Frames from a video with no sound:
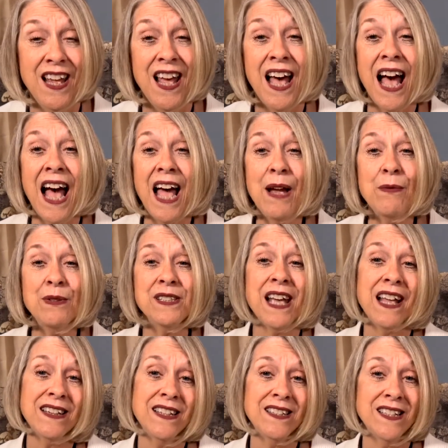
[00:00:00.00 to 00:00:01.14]
I was
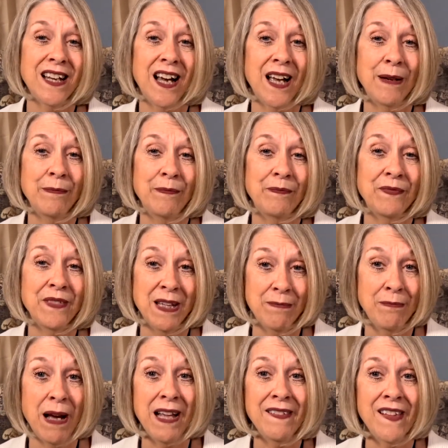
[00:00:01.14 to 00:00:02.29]
at the time in
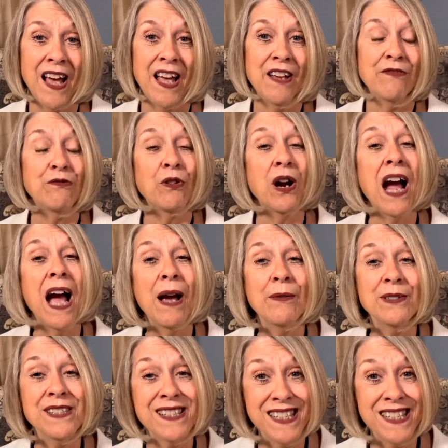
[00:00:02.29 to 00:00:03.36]
my life where I was